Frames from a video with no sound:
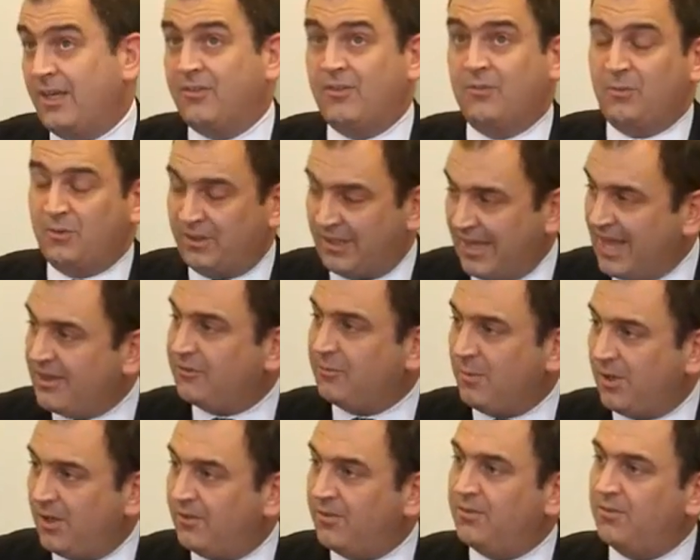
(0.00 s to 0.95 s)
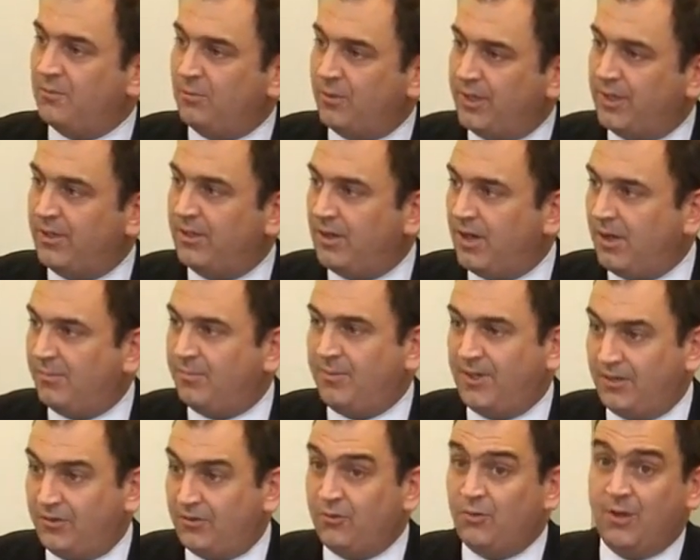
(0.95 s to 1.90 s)
guess it was last month, we
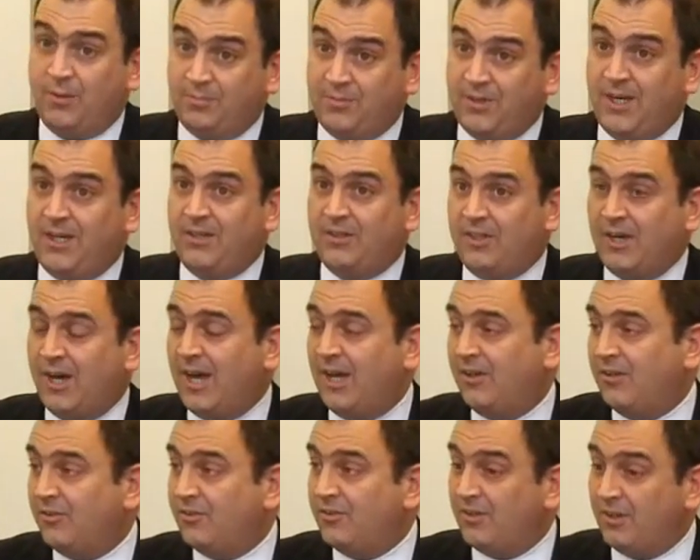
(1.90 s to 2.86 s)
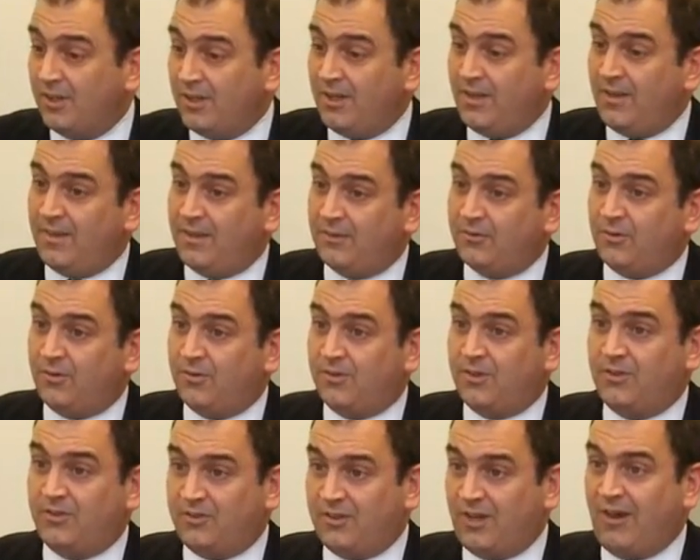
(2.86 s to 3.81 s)
issued updated guidance that sort of
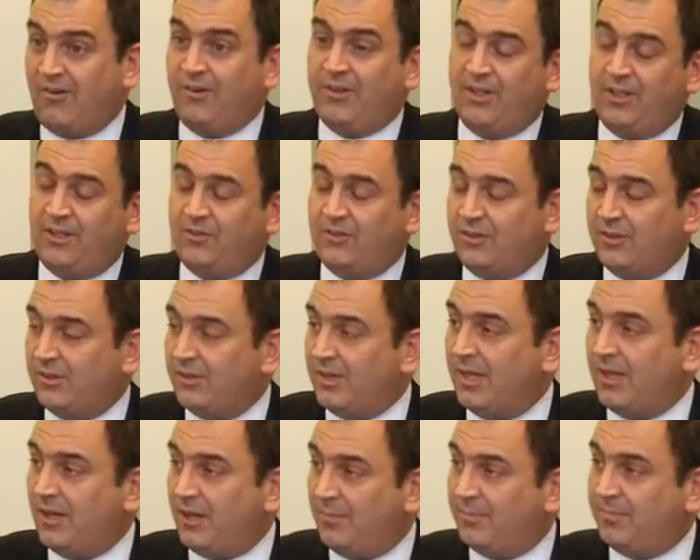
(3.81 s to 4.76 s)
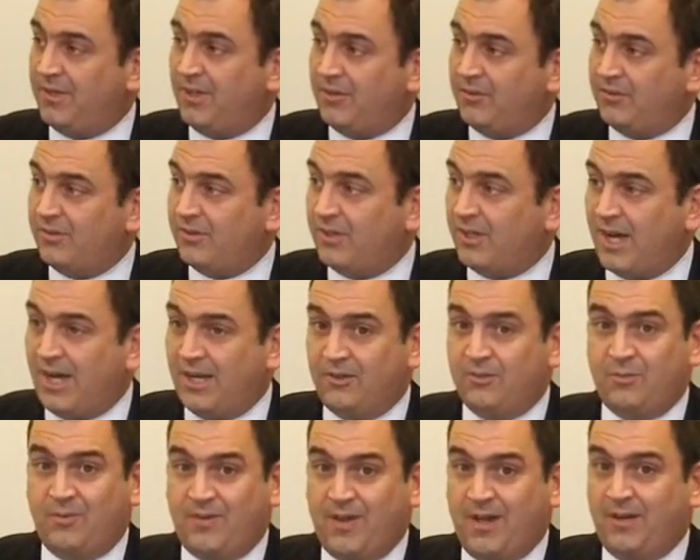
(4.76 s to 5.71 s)
consolidates and updates the
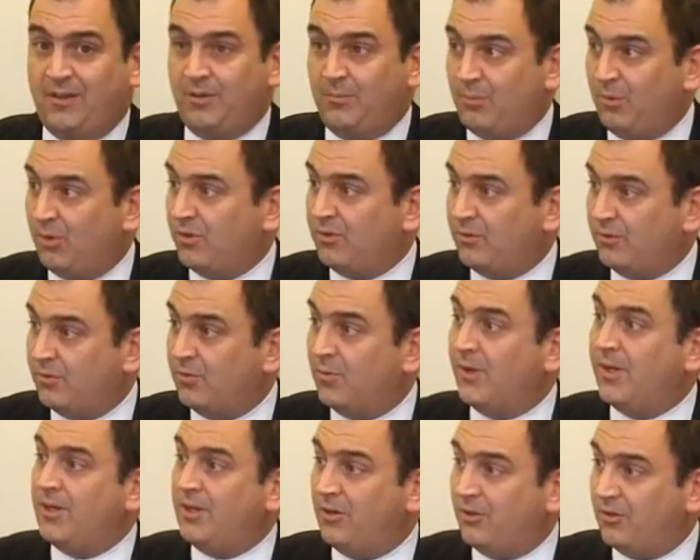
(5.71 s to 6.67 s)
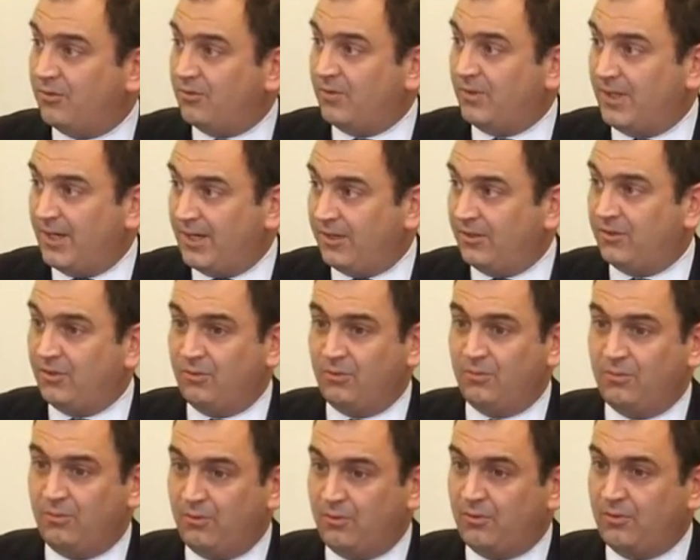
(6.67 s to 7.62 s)
guidance we've had on the books for 20 years relating to
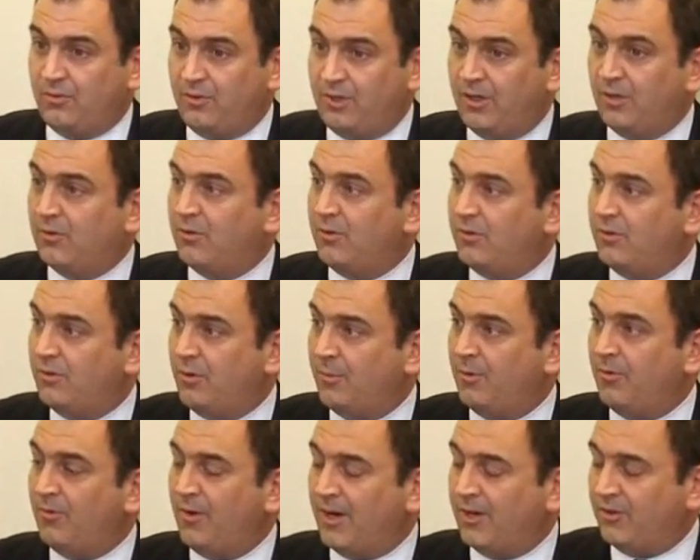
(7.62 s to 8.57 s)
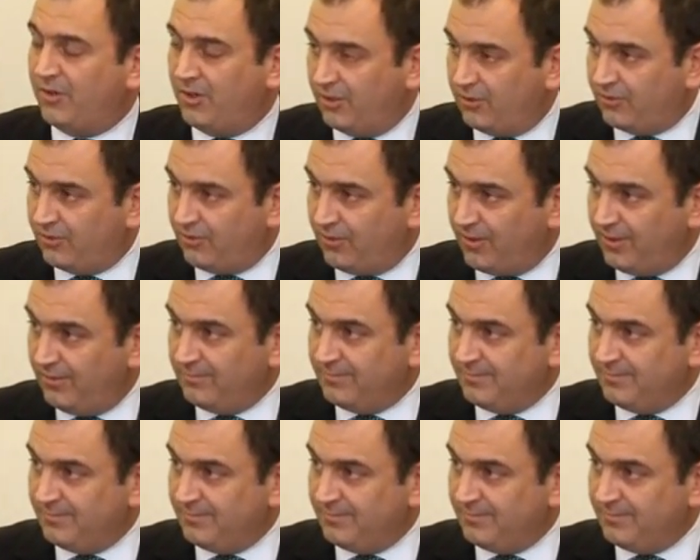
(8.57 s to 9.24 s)
criminal record history.